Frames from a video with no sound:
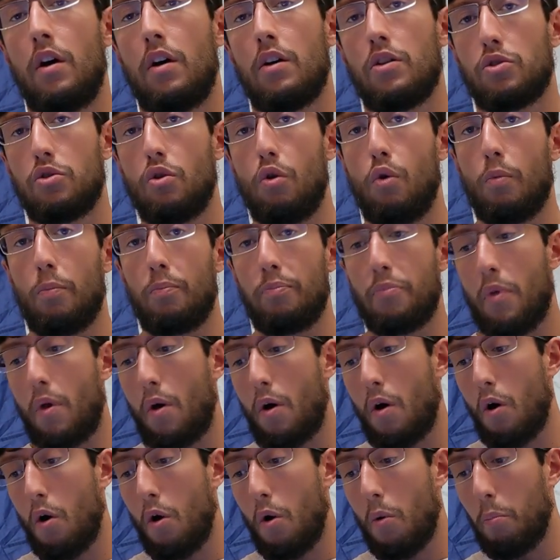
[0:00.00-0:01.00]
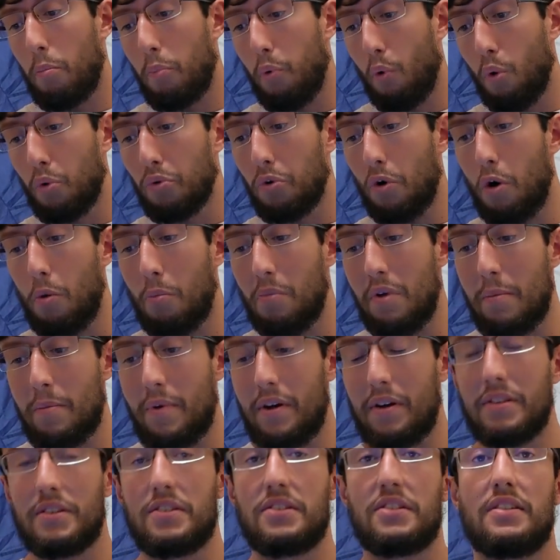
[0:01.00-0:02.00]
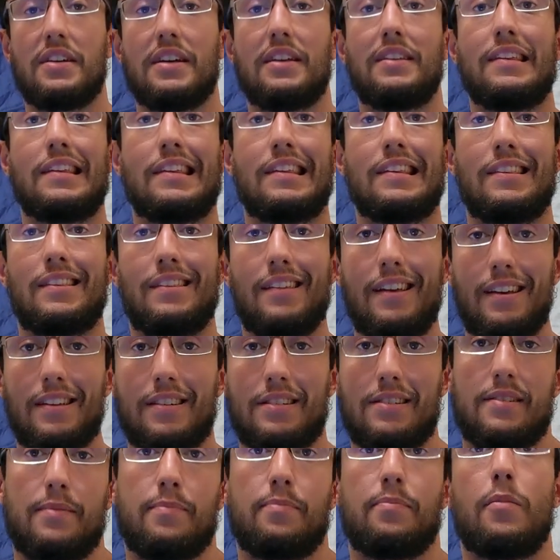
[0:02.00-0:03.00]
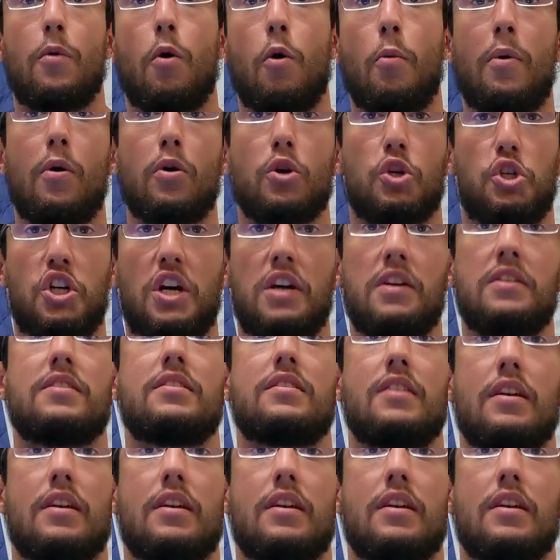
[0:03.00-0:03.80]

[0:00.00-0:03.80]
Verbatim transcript: So, Bald Omni Man said this about giant